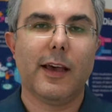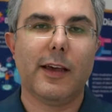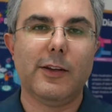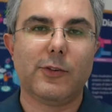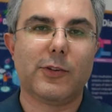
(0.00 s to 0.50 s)

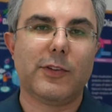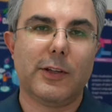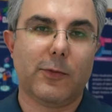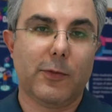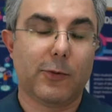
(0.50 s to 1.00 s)
Uh, interesting
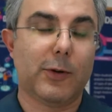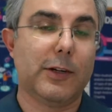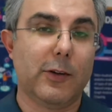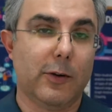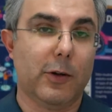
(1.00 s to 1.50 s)
enough,
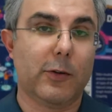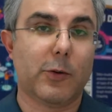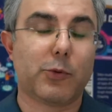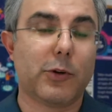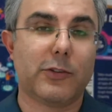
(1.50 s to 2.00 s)
right now a lot of
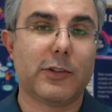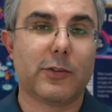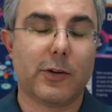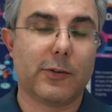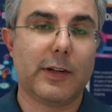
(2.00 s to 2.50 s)
our
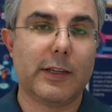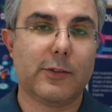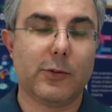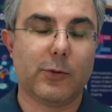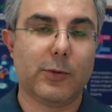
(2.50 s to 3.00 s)
projects are
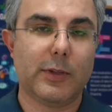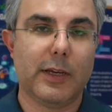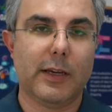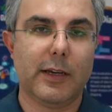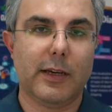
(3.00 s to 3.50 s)
related to
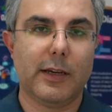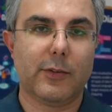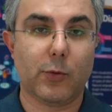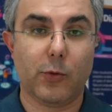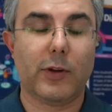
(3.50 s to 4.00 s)
the uh,
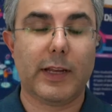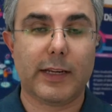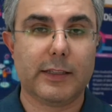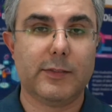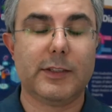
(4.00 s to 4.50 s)
social
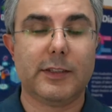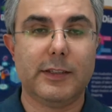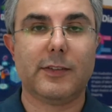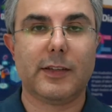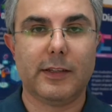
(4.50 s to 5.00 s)

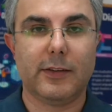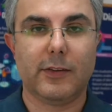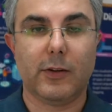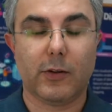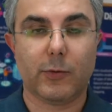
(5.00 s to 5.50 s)
activities, and
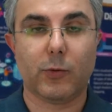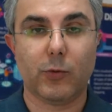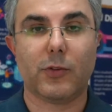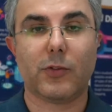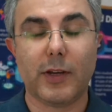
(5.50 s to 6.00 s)
there's a lot of
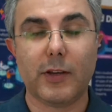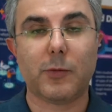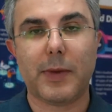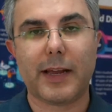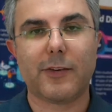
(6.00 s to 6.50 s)
social
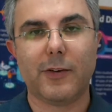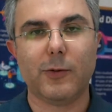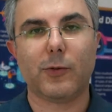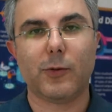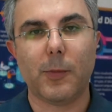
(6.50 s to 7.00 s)
science
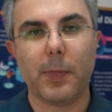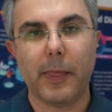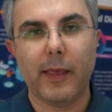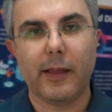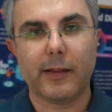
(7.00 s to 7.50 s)
background. So
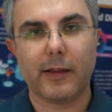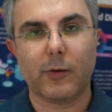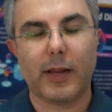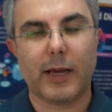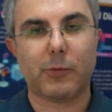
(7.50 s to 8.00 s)
the
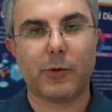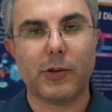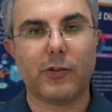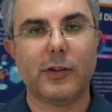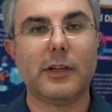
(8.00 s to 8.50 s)

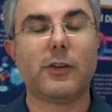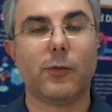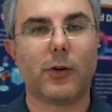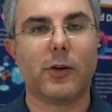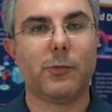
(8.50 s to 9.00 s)
collaboration
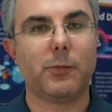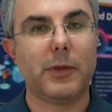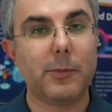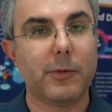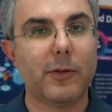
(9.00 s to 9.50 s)
network of
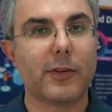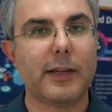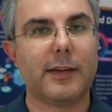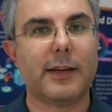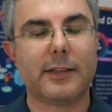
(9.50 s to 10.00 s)
people
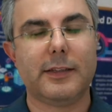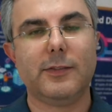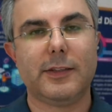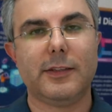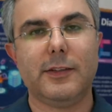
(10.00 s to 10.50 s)
and their
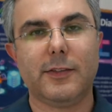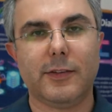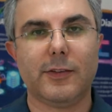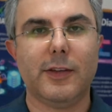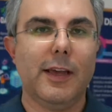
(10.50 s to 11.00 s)
activities
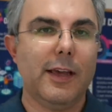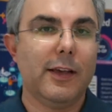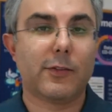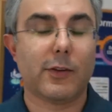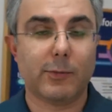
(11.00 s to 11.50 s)
is
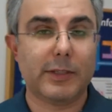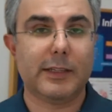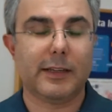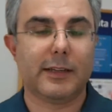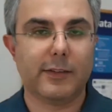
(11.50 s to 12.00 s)

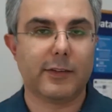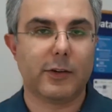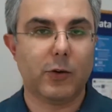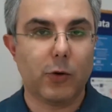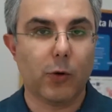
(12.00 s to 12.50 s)
something that is
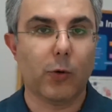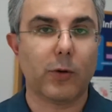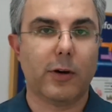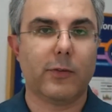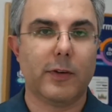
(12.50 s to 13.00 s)
a
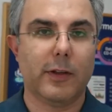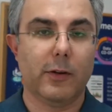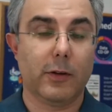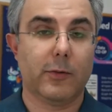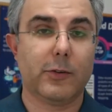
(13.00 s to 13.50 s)
core of a
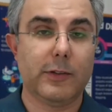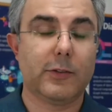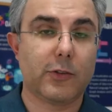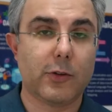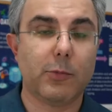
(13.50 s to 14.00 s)
lot of our
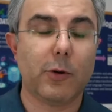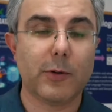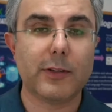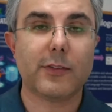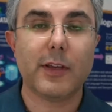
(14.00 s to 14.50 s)
research
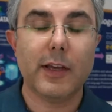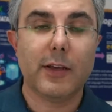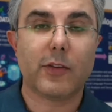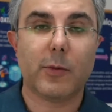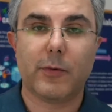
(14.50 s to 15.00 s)
components.
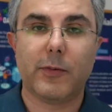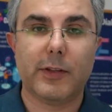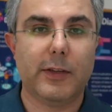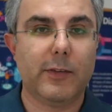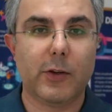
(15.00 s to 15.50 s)
Some of
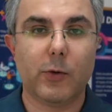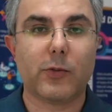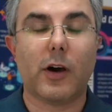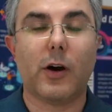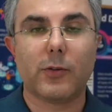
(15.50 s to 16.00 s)
it even
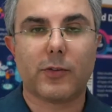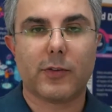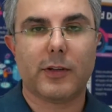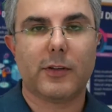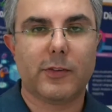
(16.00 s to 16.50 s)
goes
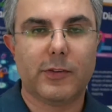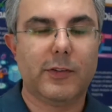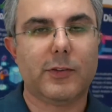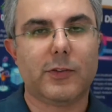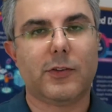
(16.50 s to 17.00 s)
outside of the
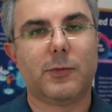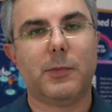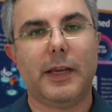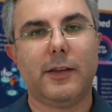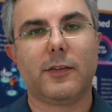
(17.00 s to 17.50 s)
research
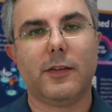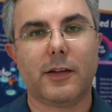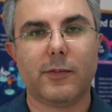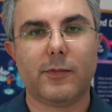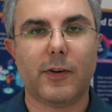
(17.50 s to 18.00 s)
space,
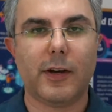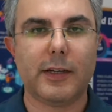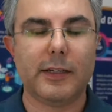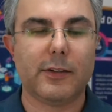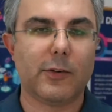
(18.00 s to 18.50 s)
like the
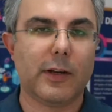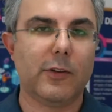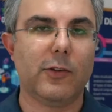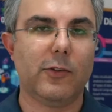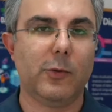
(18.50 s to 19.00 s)
finding the
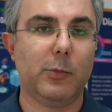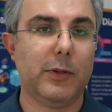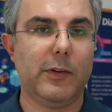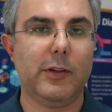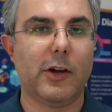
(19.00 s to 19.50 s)
relationship
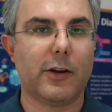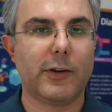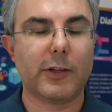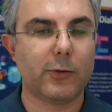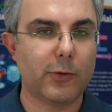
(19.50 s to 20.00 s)
between
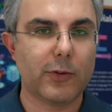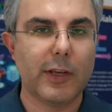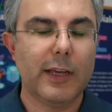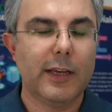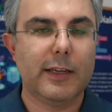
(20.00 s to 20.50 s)
directors,
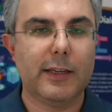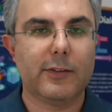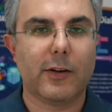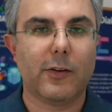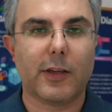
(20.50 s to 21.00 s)

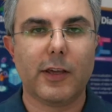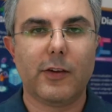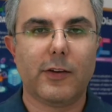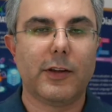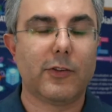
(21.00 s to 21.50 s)

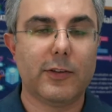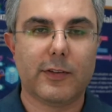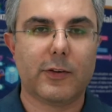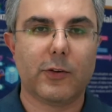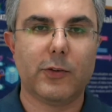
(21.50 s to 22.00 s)
interlocking
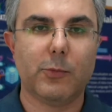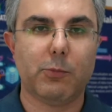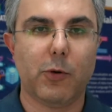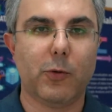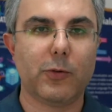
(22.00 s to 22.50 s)
connections across the
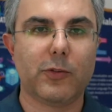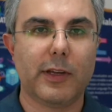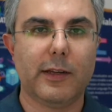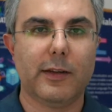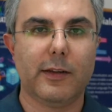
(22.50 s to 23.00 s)
board
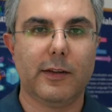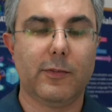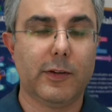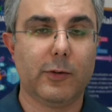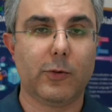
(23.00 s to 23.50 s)
and
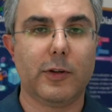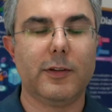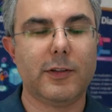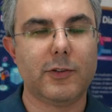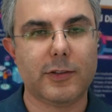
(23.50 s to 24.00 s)
different
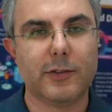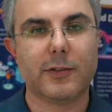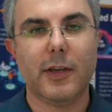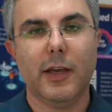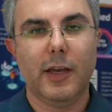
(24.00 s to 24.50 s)

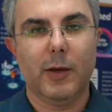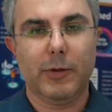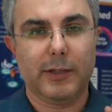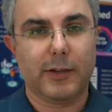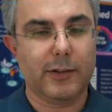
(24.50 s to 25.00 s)
organizations.
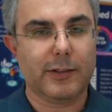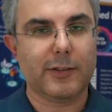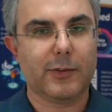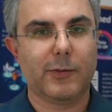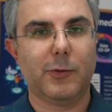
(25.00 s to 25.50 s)
But in the
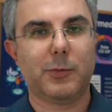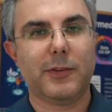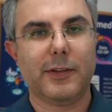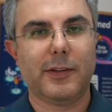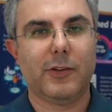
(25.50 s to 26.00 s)
context of this
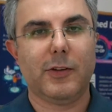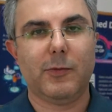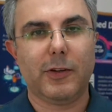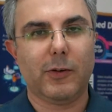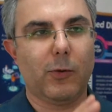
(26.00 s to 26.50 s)
presentation,
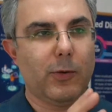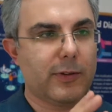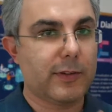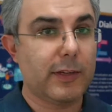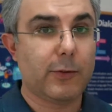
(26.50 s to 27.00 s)
we're going to only
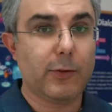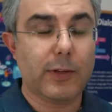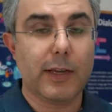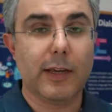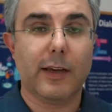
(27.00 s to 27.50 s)
stick to
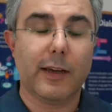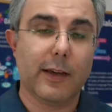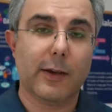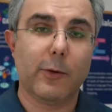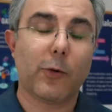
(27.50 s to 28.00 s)
the
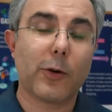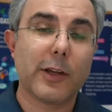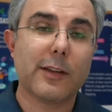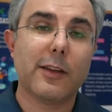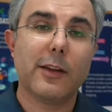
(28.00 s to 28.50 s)
uh,
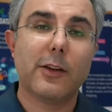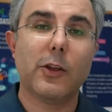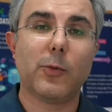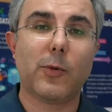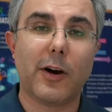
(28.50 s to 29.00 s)
ORCID
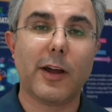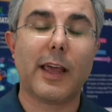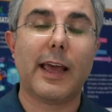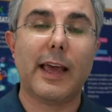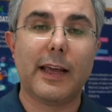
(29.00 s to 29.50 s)

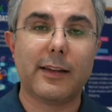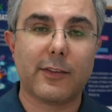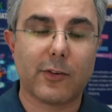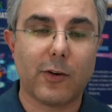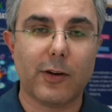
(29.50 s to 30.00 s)
DOI,
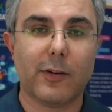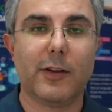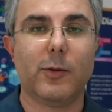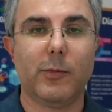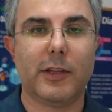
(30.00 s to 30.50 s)
and
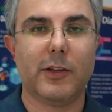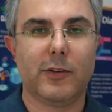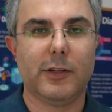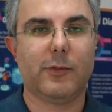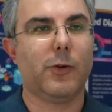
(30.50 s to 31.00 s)
Scholarly
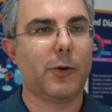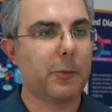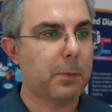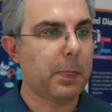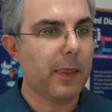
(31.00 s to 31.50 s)
Communication Network.
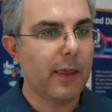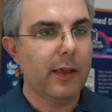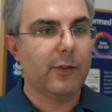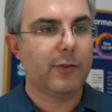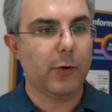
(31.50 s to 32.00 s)

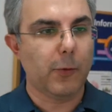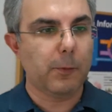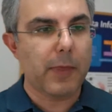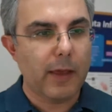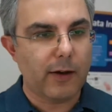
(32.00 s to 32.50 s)

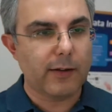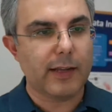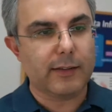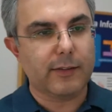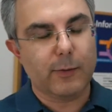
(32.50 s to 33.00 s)
So on
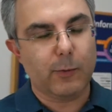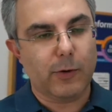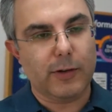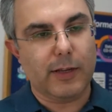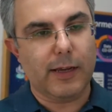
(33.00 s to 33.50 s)
that
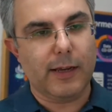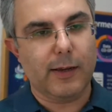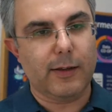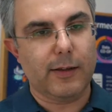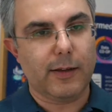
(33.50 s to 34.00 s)
one,
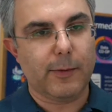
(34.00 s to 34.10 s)
uh,